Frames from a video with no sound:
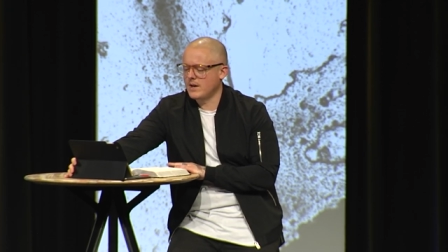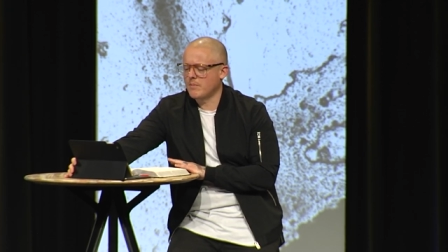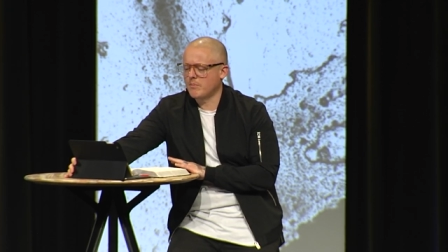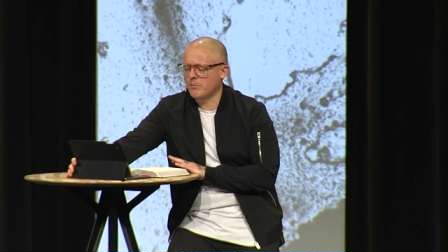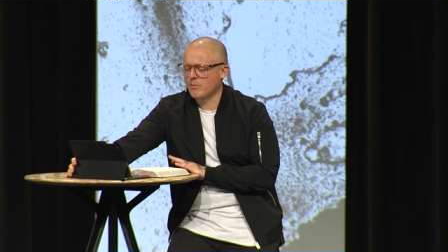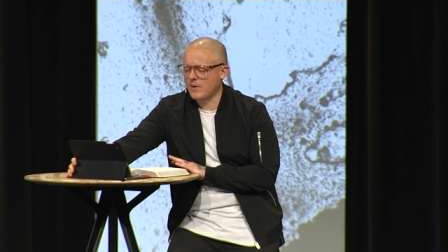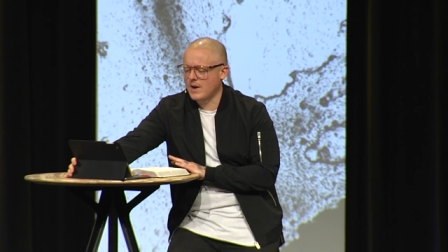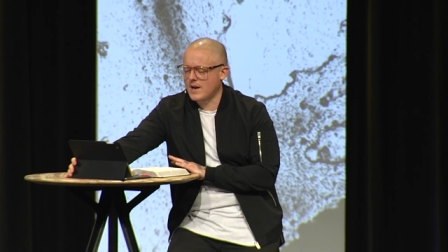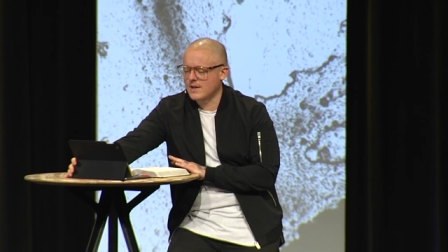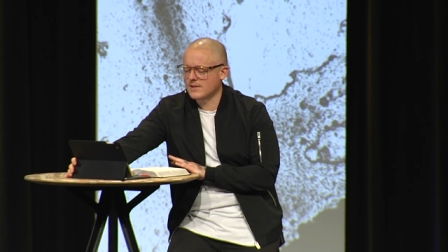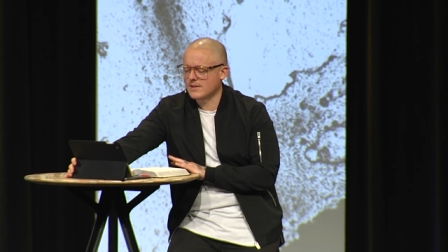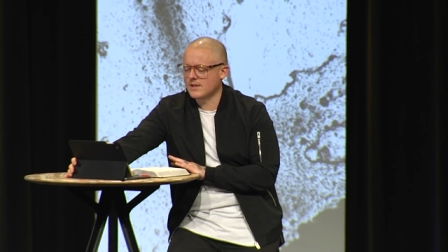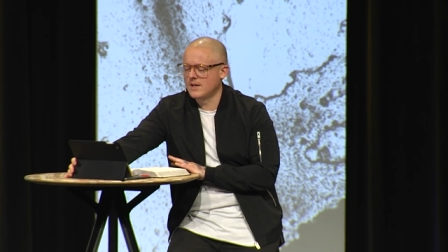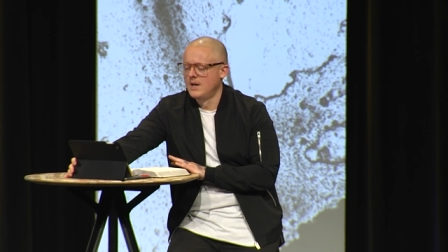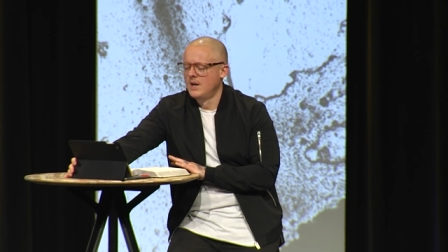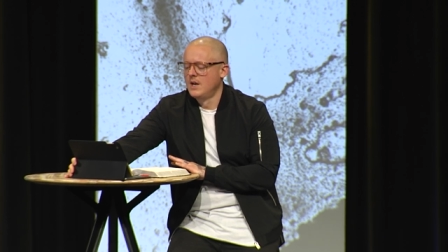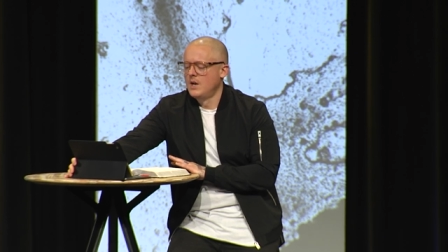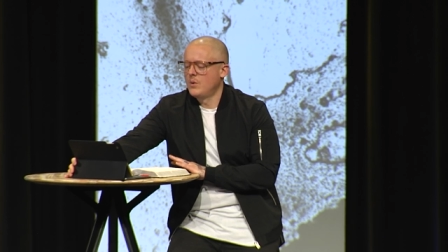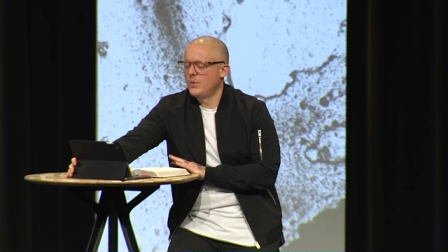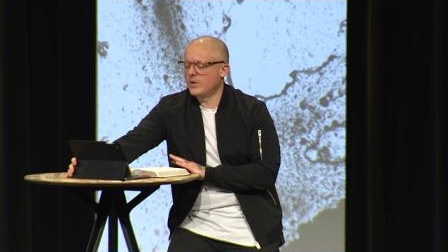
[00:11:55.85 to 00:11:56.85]
oppressed
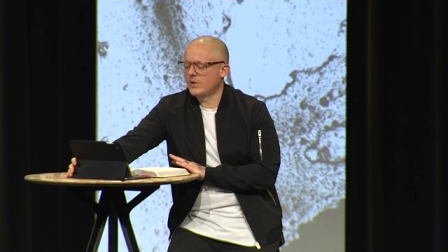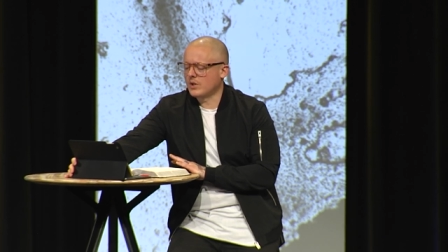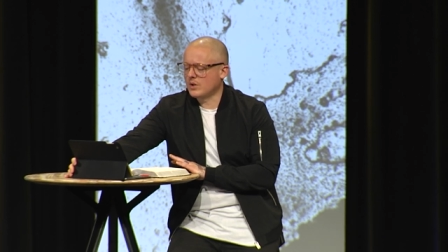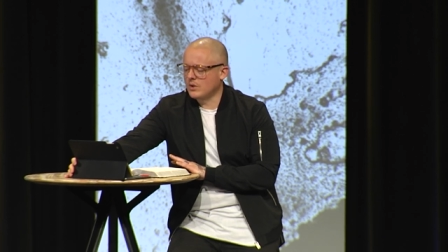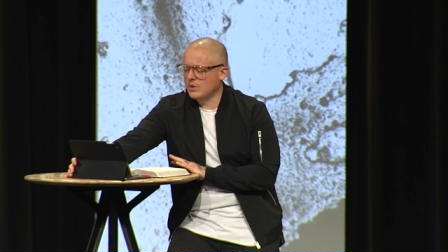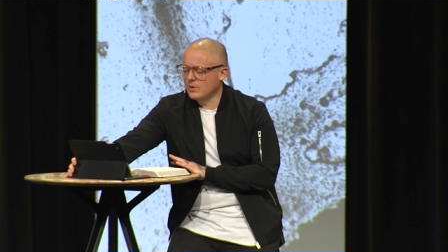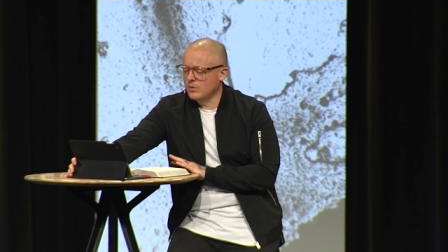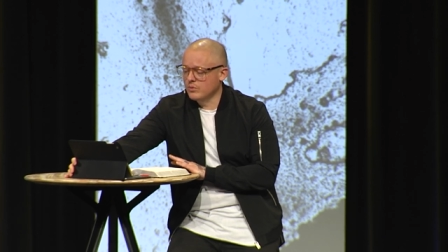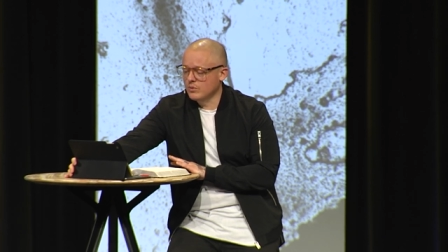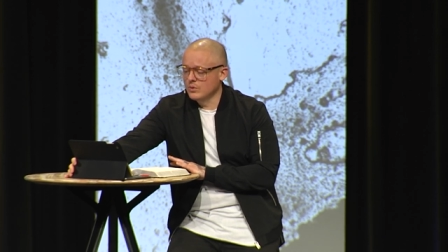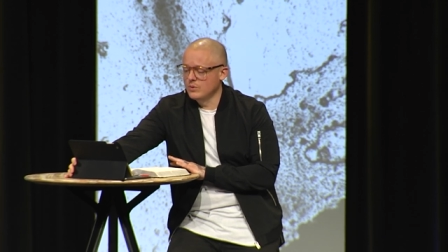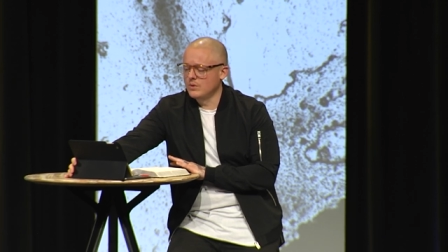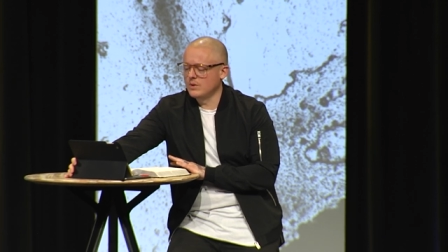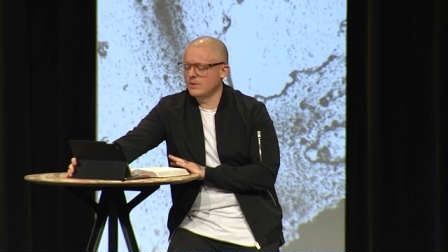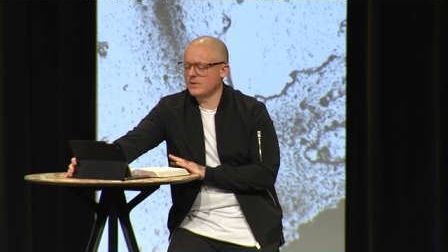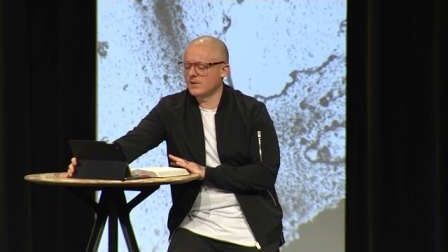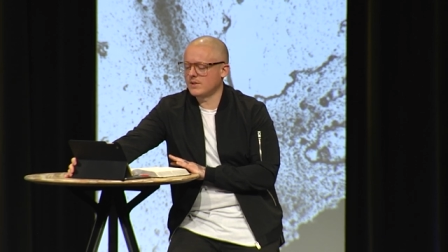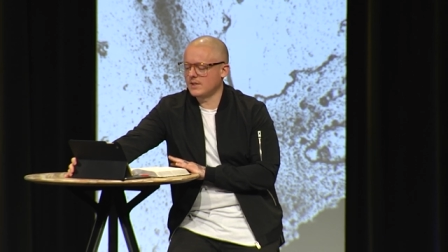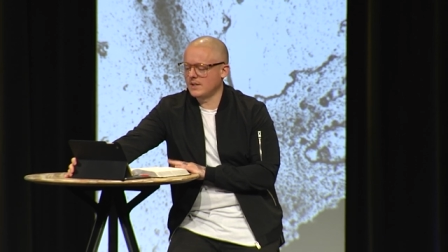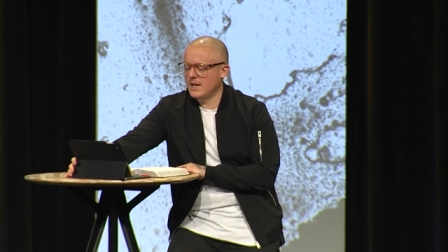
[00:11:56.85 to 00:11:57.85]
with
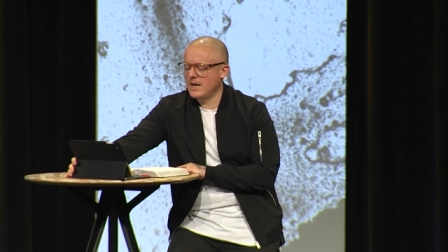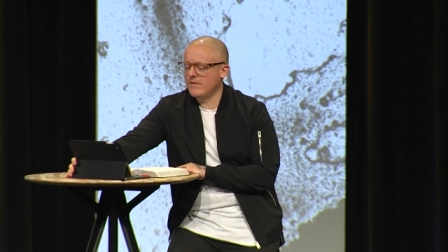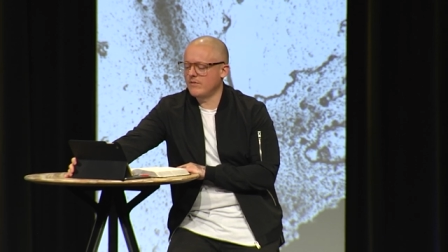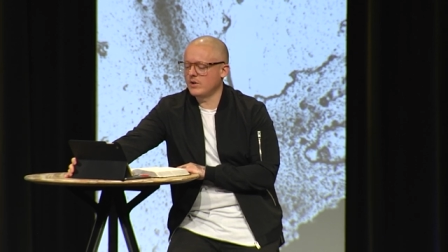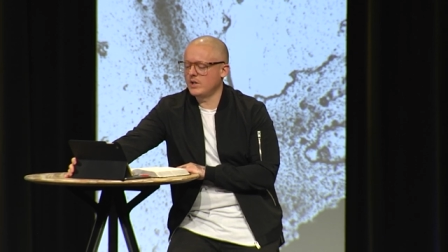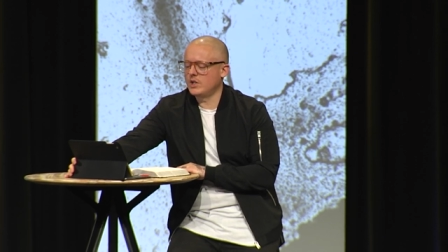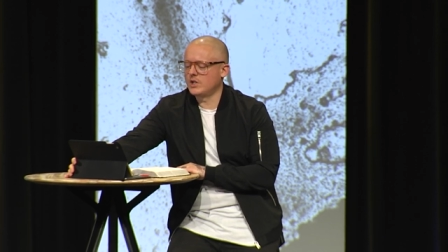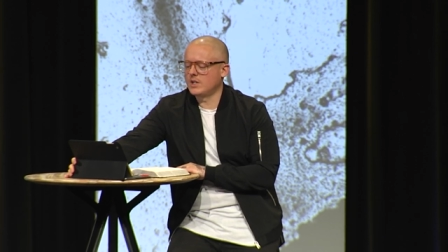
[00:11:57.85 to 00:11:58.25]
cruel slavery.